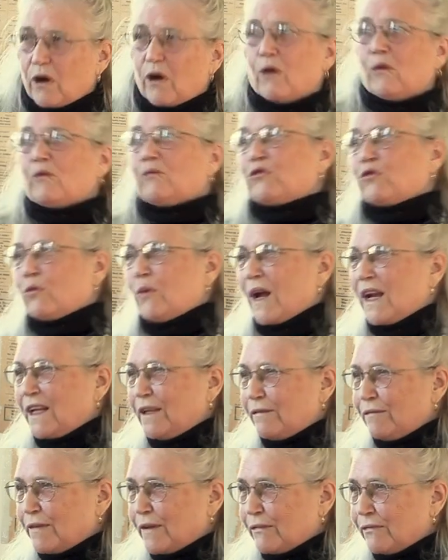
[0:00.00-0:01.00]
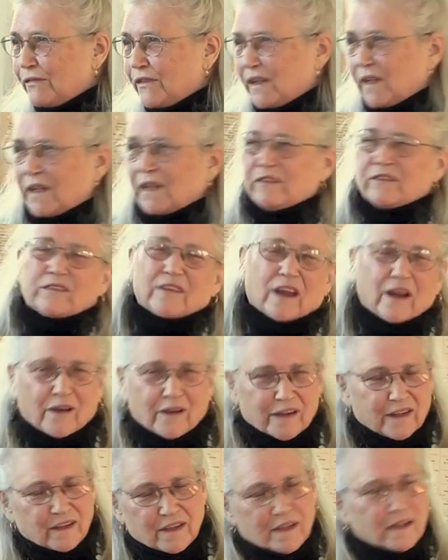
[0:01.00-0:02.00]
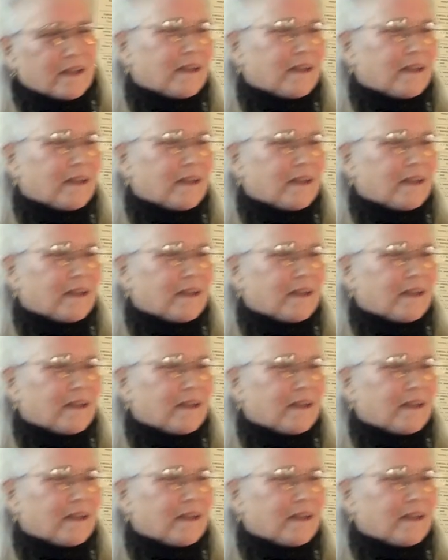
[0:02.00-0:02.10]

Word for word: Oh, 2015, sorry.